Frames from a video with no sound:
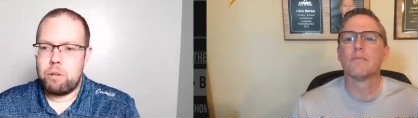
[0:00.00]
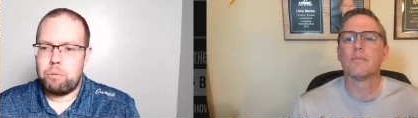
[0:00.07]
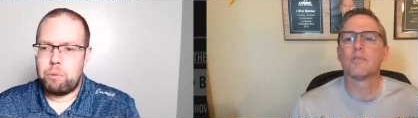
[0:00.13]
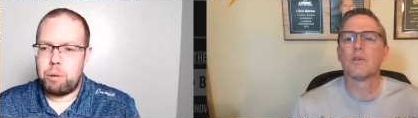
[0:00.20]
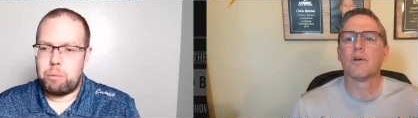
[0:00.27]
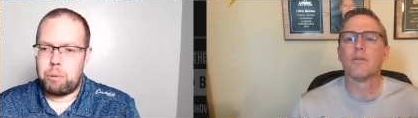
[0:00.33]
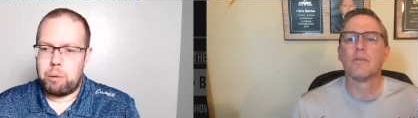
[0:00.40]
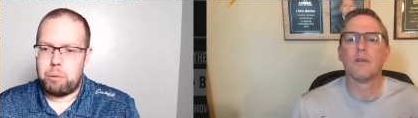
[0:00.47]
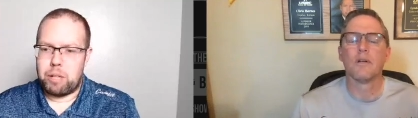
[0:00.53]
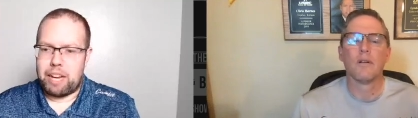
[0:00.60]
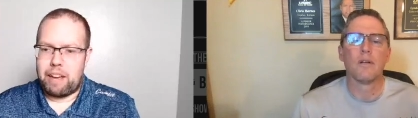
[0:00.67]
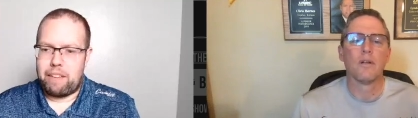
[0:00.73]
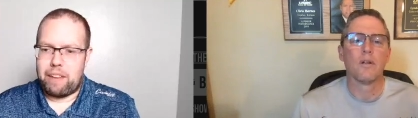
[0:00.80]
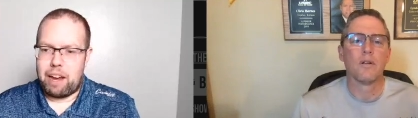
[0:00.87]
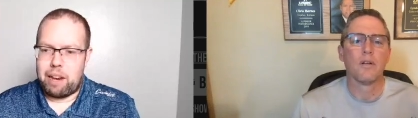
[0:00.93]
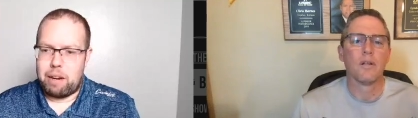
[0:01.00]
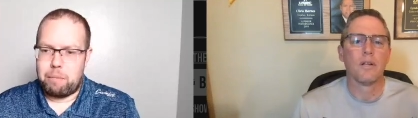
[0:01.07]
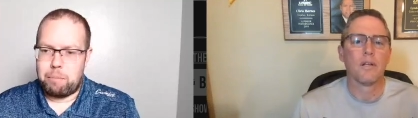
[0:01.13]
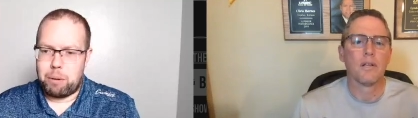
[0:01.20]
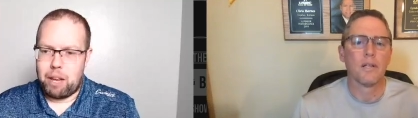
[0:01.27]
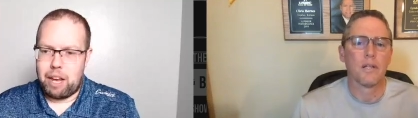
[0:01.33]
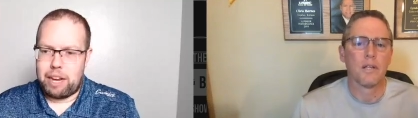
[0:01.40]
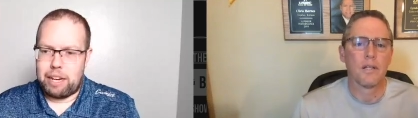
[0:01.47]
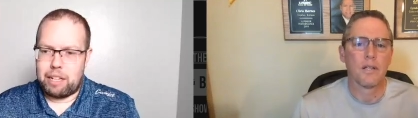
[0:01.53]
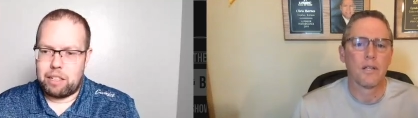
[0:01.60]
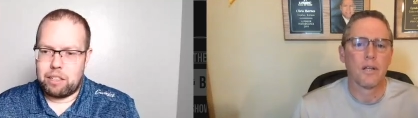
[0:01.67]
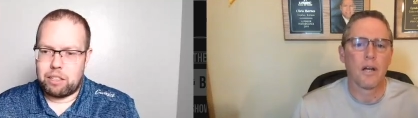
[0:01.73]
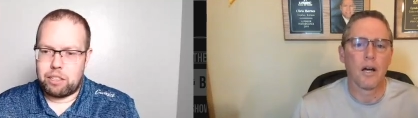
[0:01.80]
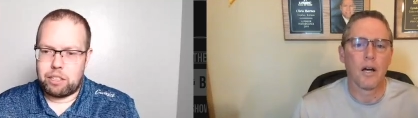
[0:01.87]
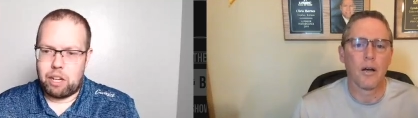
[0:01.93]
Speaker 1: we, so, we will get that in play.
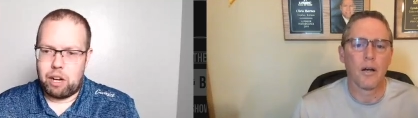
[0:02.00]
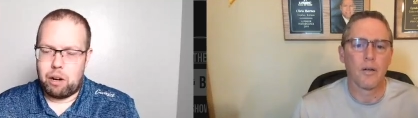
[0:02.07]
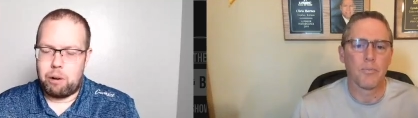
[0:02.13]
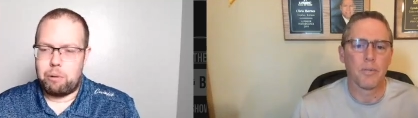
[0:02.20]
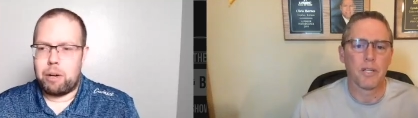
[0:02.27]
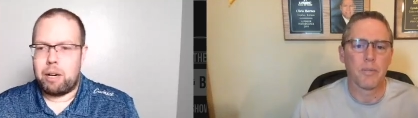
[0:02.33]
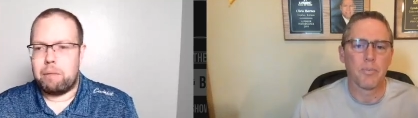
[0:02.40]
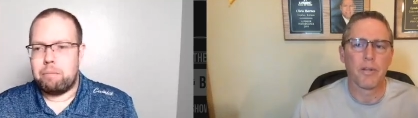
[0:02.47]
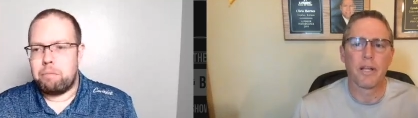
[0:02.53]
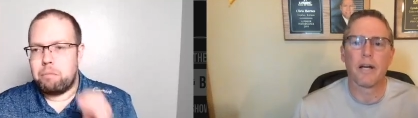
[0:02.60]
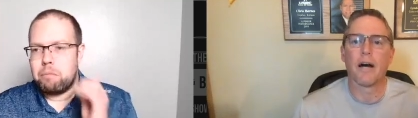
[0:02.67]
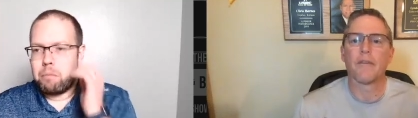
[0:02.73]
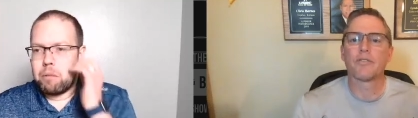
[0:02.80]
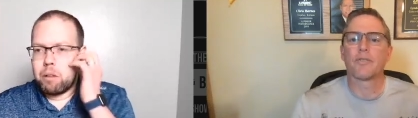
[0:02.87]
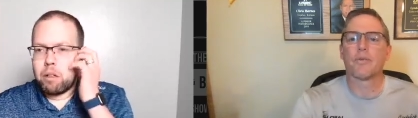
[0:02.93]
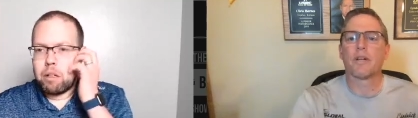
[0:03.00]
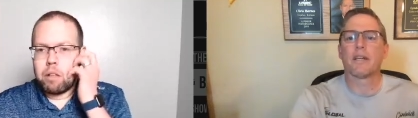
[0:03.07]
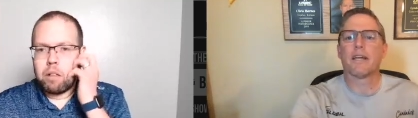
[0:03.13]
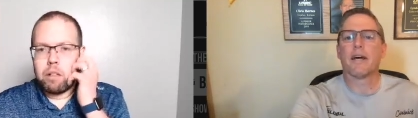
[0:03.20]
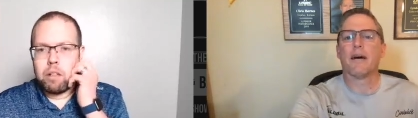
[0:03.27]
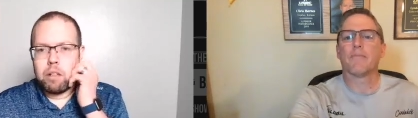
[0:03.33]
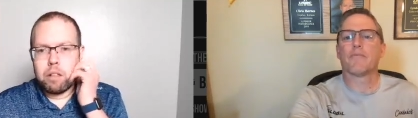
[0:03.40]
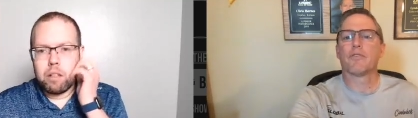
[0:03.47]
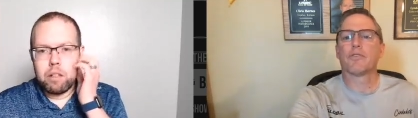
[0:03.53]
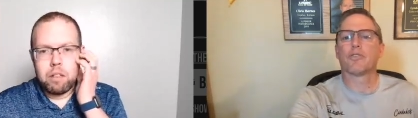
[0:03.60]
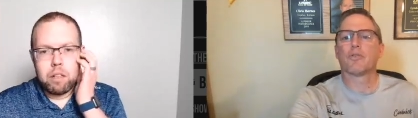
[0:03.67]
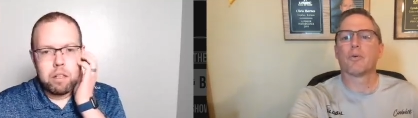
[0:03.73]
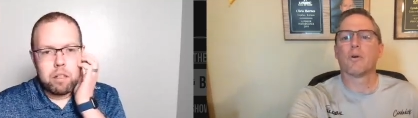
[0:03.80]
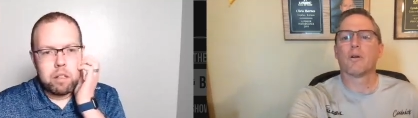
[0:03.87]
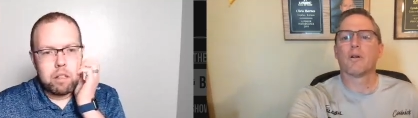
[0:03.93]
So yeah, um,
Speaker 2: playoffs recap for
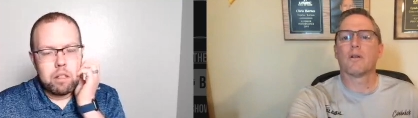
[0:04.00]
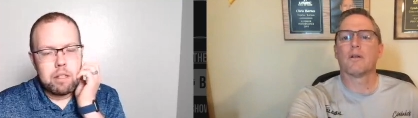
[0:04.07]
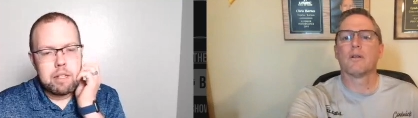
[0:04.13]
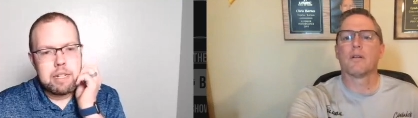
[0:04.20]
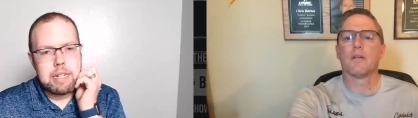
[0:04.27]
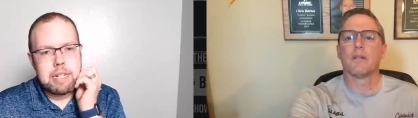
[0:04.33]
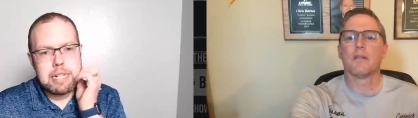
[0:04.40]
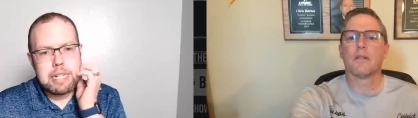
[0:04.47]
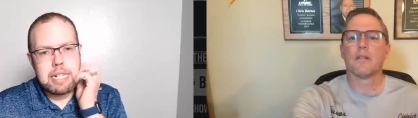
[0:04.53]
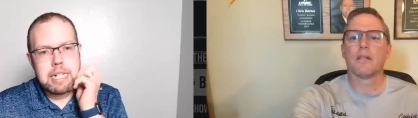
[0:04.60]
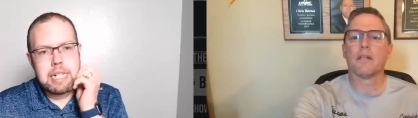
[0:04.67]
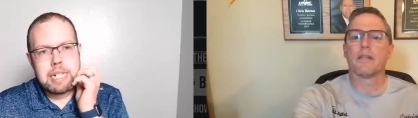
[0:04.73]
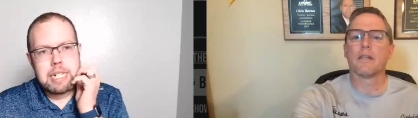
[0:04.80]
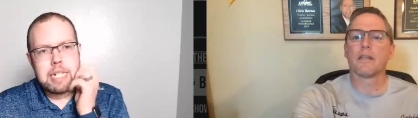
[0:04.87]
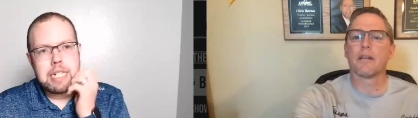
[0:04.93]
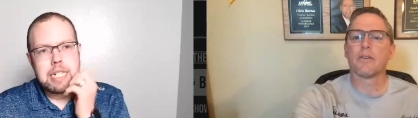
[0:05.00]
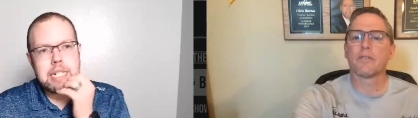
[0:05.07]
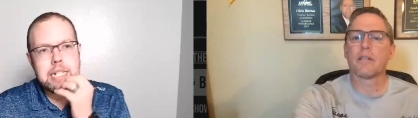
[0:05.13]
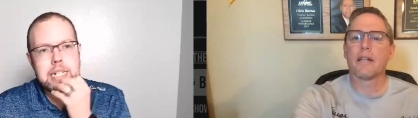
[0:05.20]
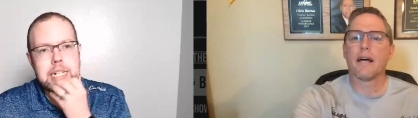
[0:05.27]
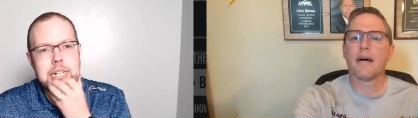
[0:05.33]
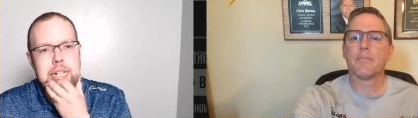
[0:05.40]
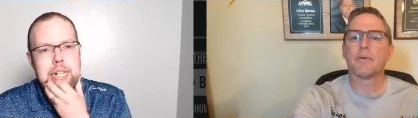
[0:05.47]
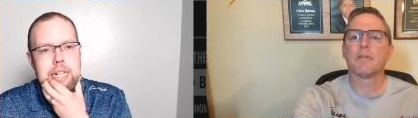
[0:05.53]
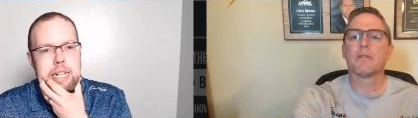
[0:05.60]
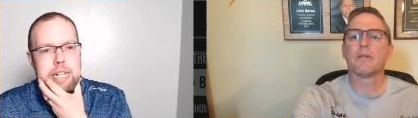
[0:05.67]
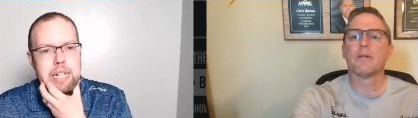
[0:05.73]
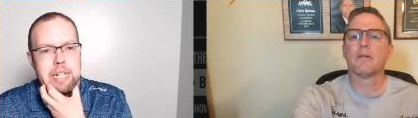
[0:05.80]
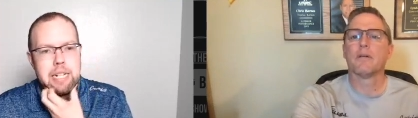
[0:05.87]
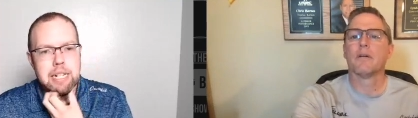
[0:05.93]
sure, and then anything else that happened.
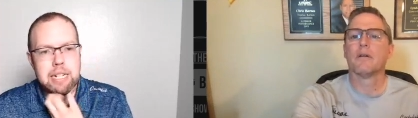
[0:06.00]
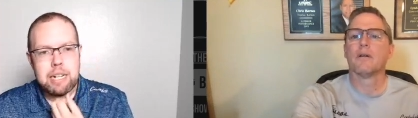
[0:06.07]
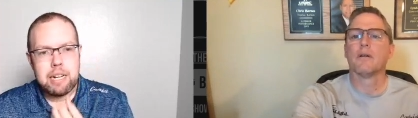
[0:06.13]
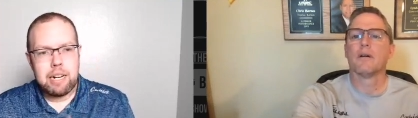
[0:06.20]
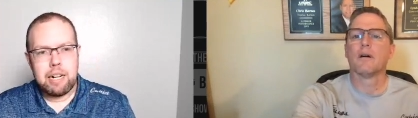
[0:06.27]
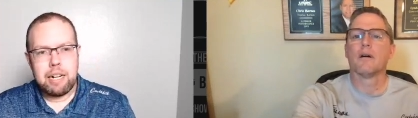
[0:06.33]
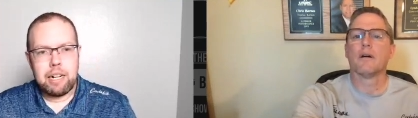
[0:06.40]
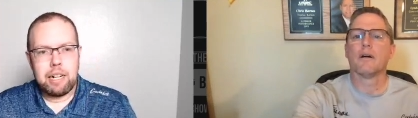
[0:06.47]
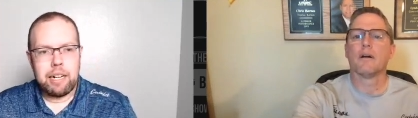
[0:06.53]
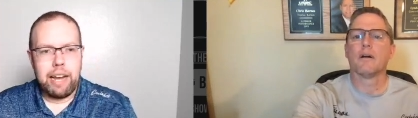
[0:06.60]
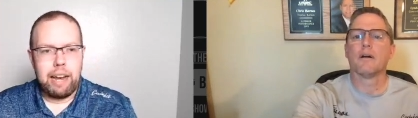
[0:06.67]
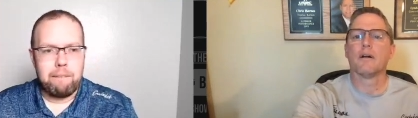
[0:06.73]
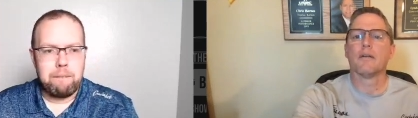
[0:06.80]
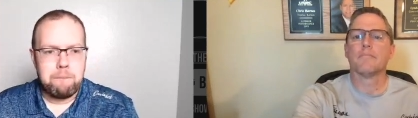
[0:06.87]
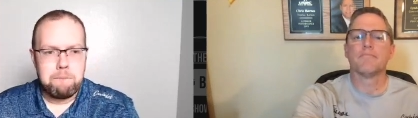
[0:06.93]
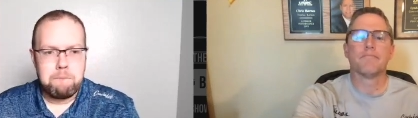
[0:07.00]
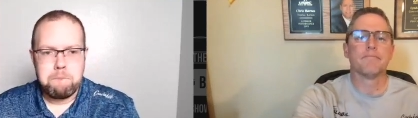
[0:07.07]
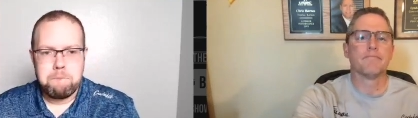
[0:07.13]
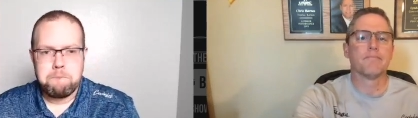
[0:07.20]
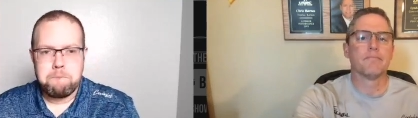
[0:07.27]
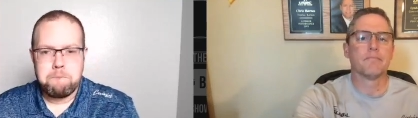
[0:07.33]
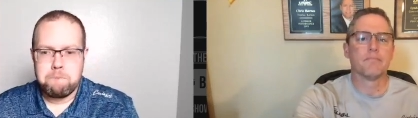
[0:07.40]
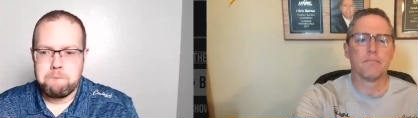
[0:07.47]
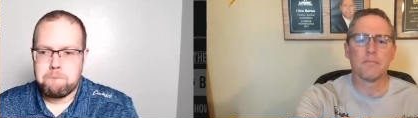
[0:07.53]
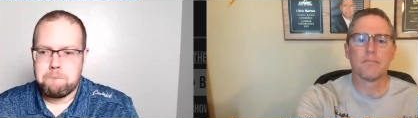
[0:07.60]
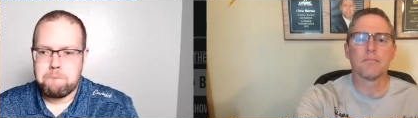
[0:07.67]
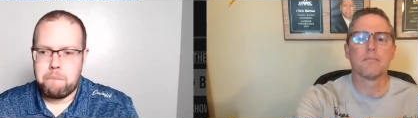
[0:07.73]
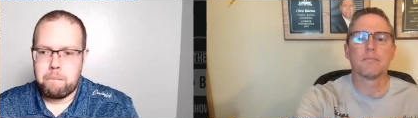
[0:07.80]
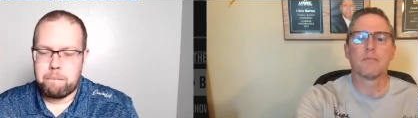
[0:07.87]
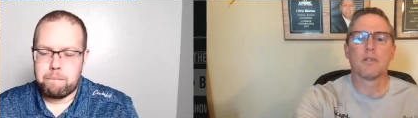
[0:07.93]
Uh, yeah. Um,
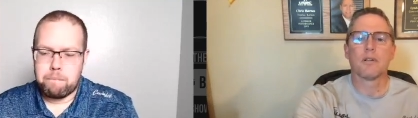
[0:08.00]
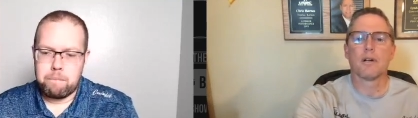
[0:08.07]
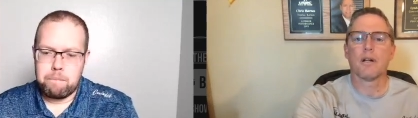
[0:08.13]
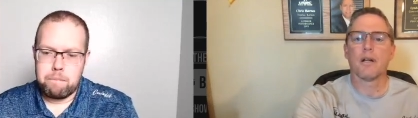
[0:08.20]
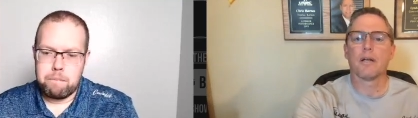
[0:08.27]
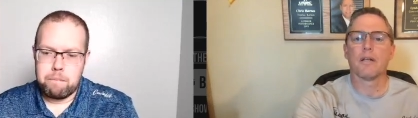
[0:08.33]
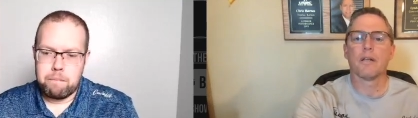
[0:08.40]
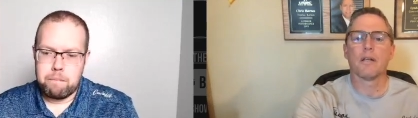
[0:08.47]
all right,